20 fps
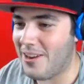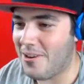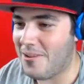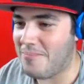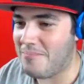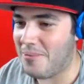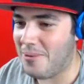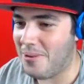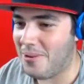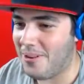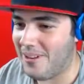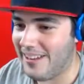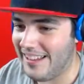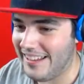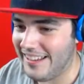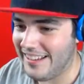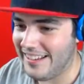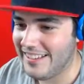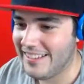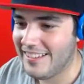oh
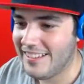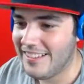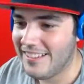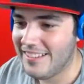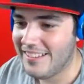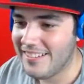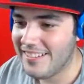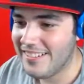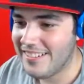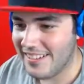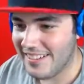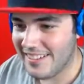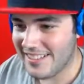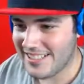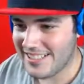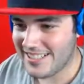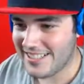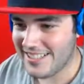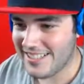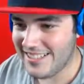boy. Oh,
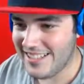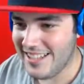oh